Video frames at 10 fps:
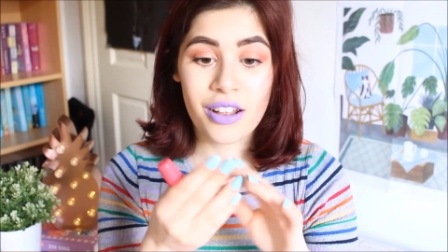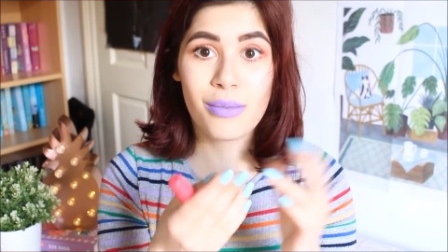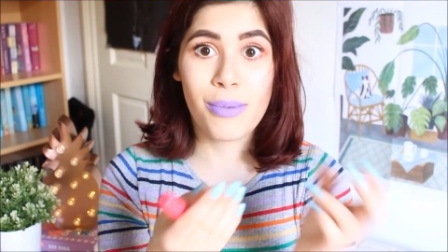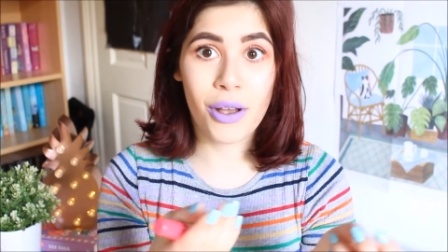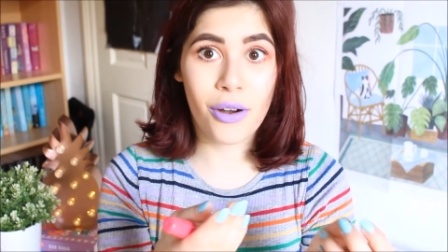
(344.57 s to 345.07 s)

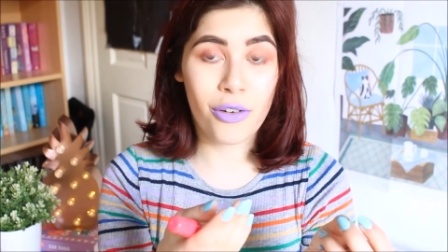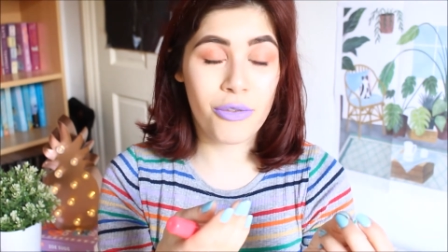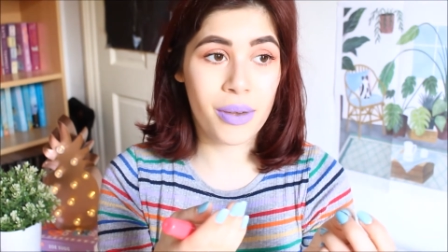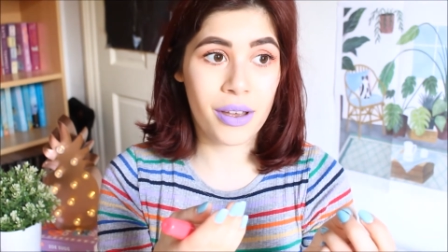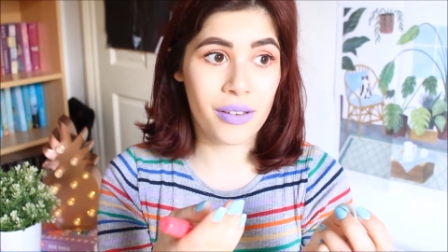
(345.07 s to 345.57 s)
split off
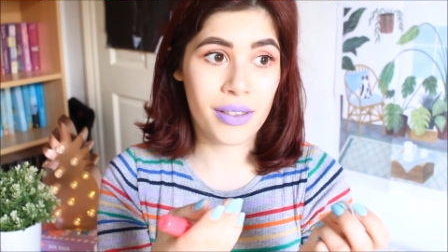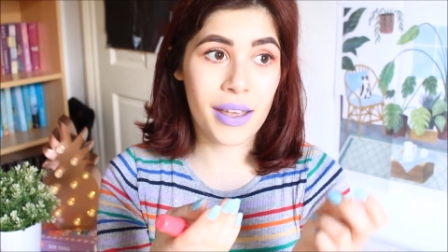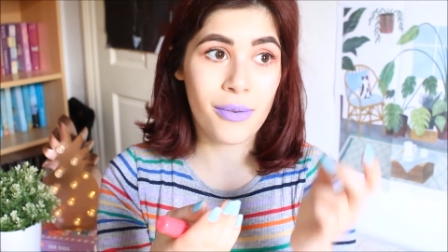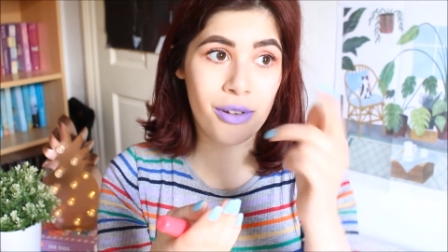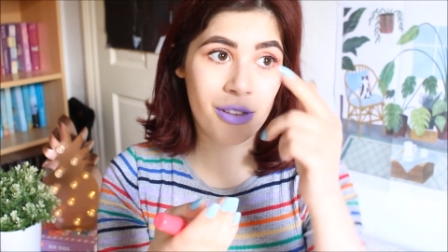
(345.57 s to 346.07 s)
because
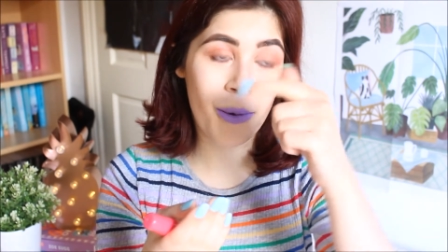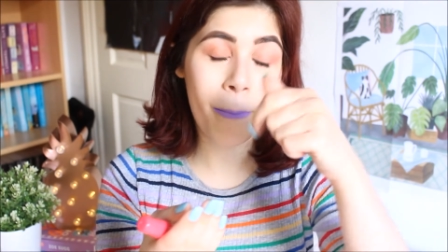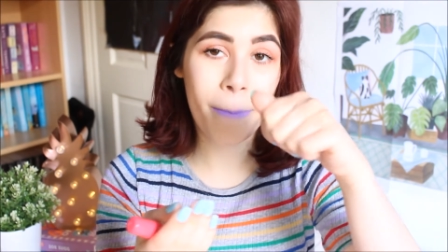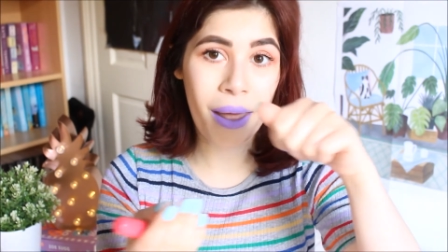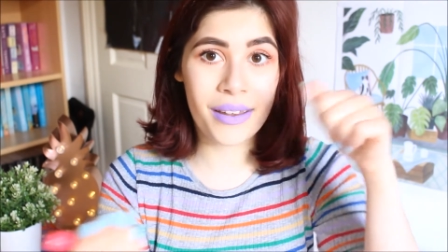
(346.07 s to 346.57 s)
it was sort
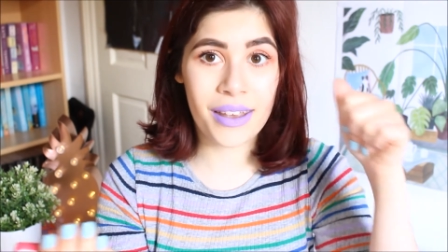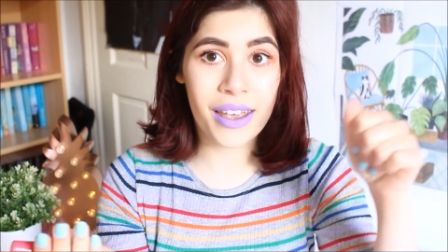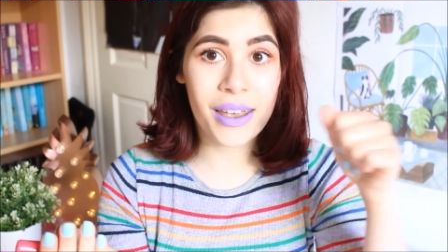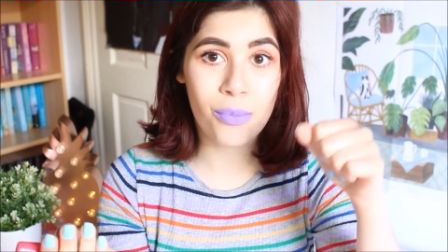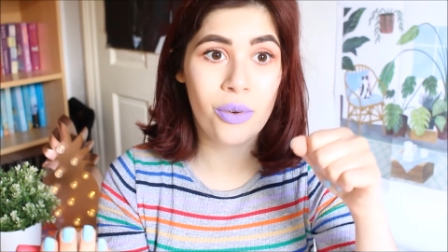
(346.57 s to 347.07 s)
of bending
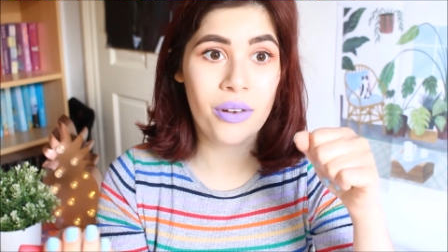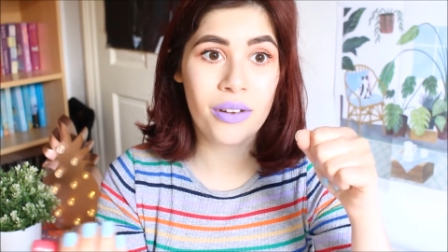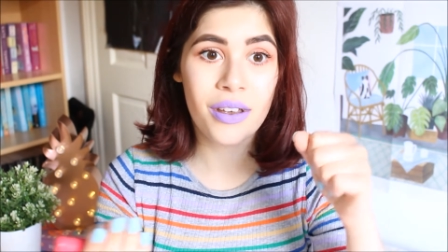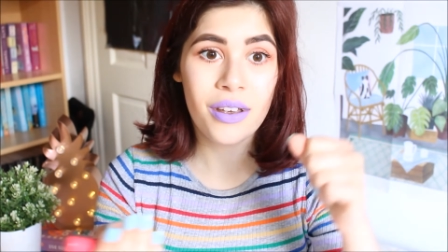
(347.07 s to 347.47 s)
inward.